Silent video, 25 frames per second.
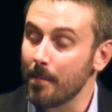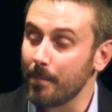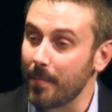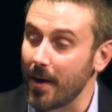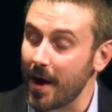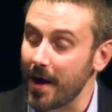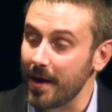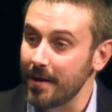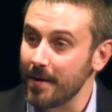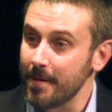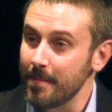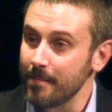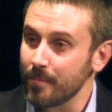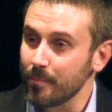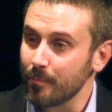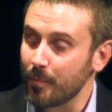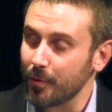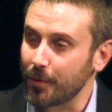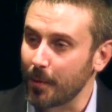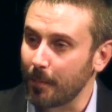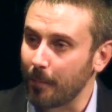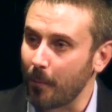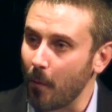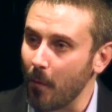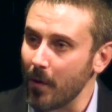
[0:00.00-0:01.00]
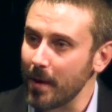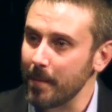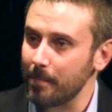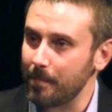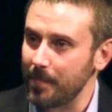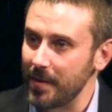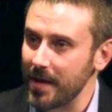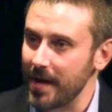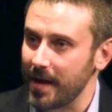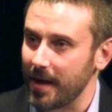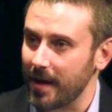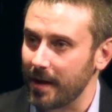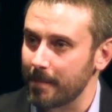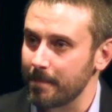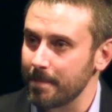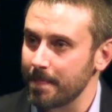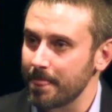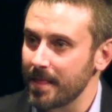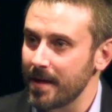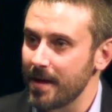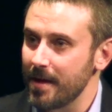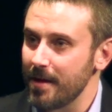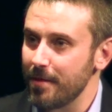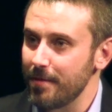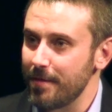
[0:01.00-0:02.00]
But, but the point being
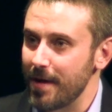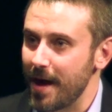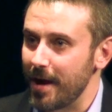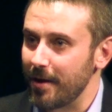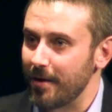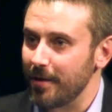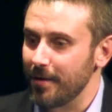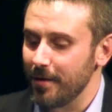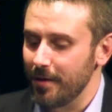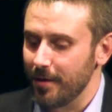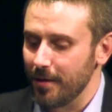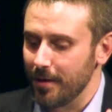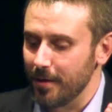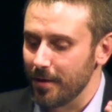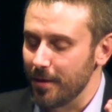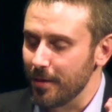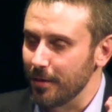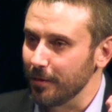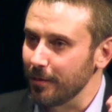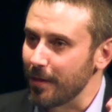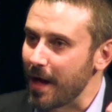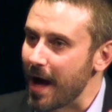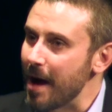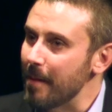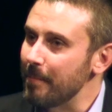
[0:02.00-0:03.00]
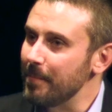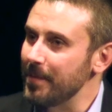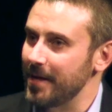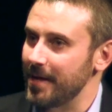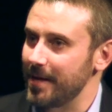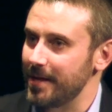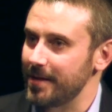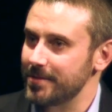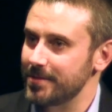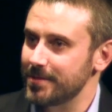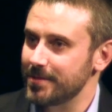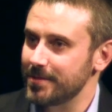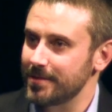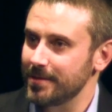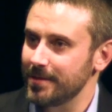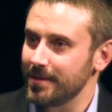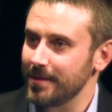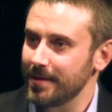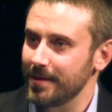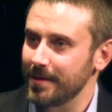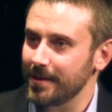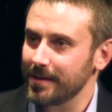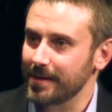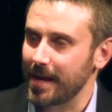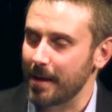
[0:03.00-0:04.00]
that lobbyists
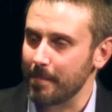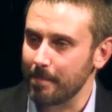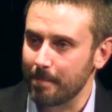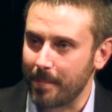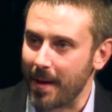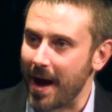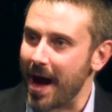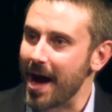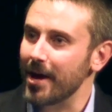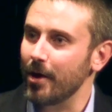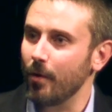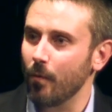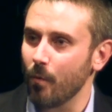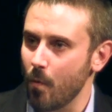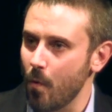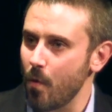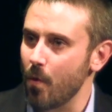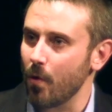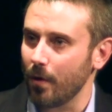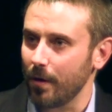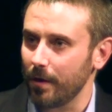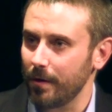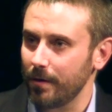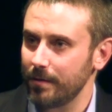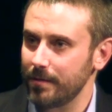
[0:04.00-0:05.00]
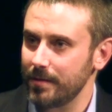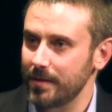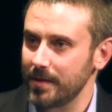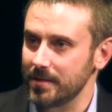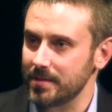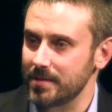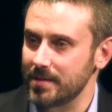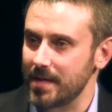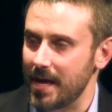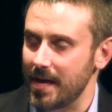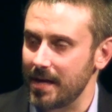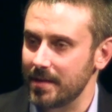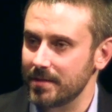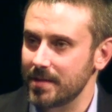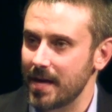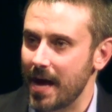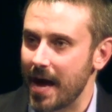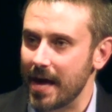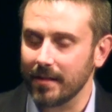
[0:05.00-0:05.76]
can buy a war these days.